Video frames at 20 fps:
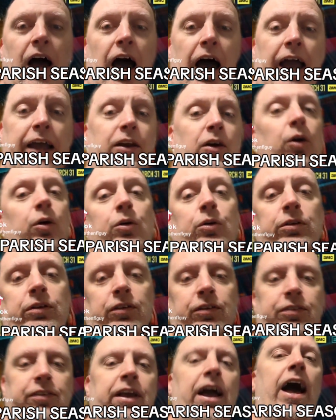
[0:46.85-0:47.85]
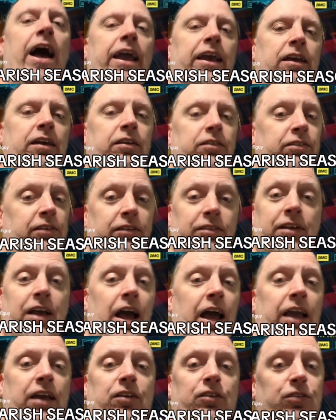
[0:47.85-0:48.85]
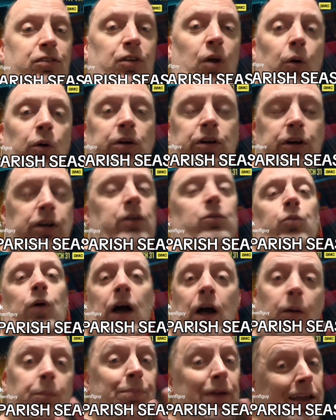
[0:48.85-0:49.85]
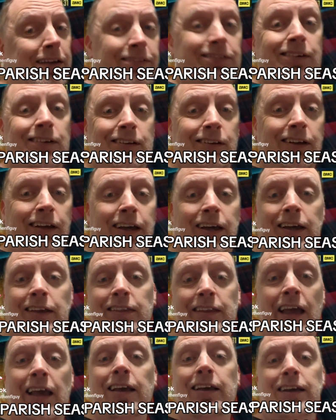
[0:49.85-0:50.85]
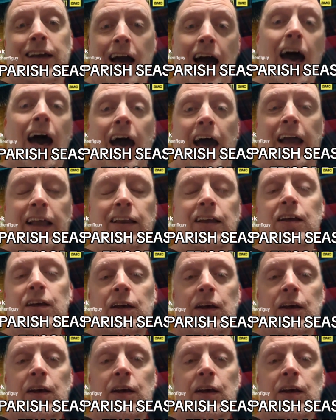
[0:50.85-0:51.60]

I know who this guy is. This guy is no good. Well, basically, thank God,